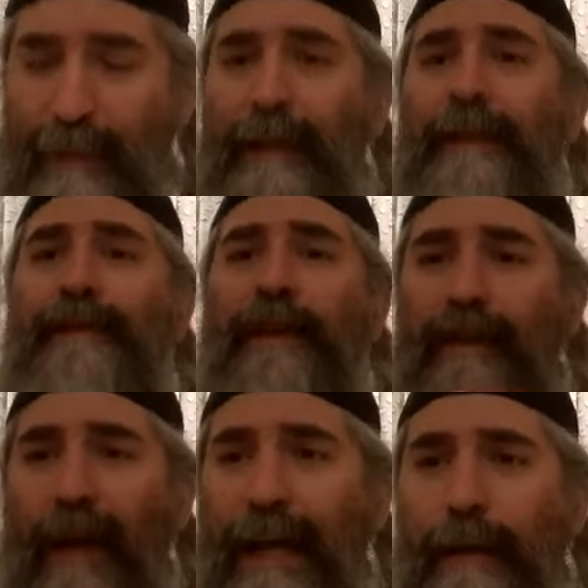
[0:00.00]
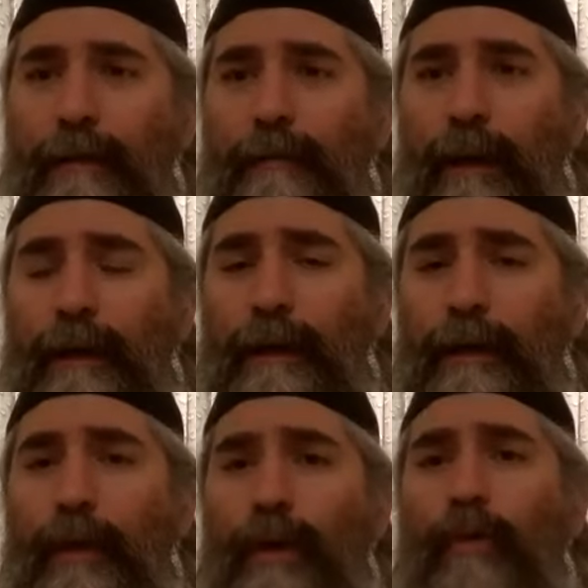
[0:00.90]
that it's a time
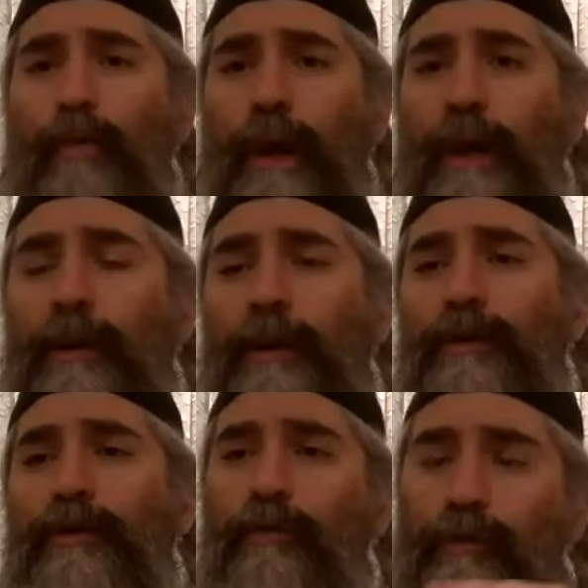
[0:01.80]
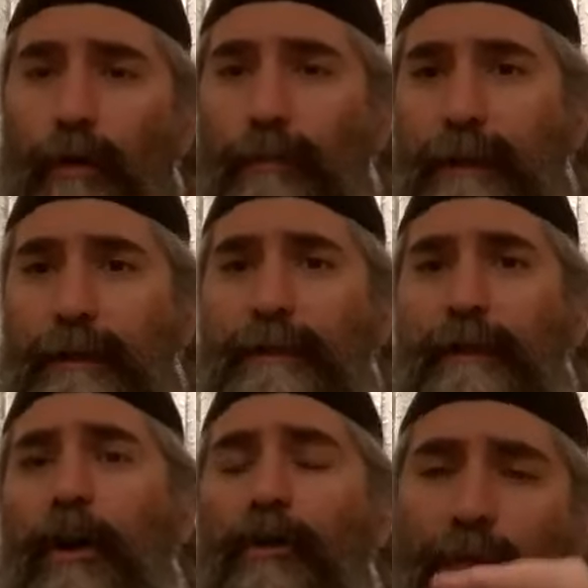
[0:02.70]
where the Romans
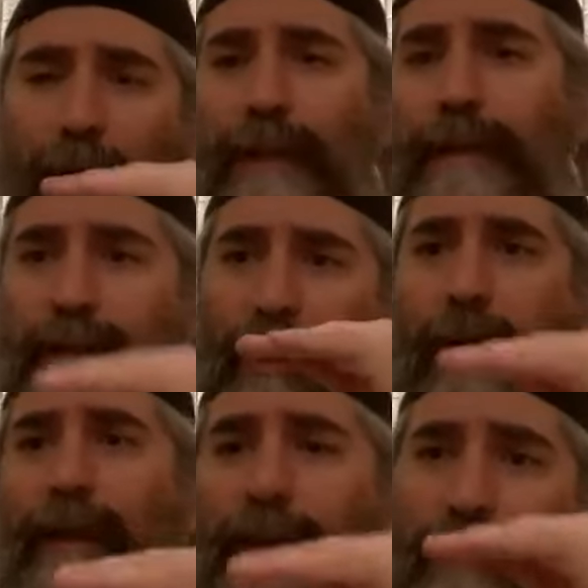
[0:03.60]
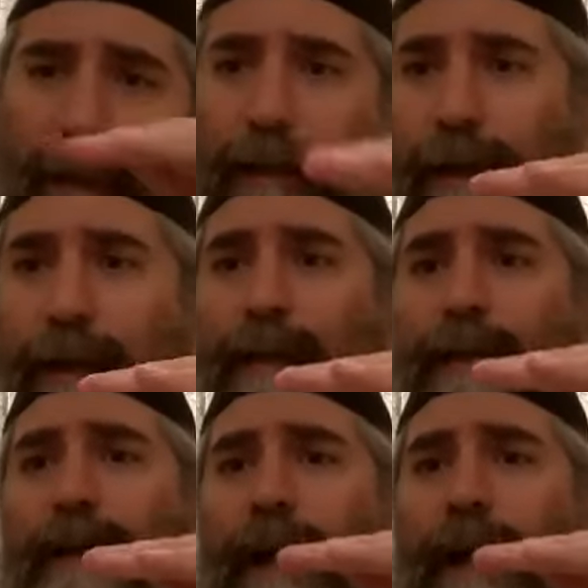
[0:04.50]
already started killing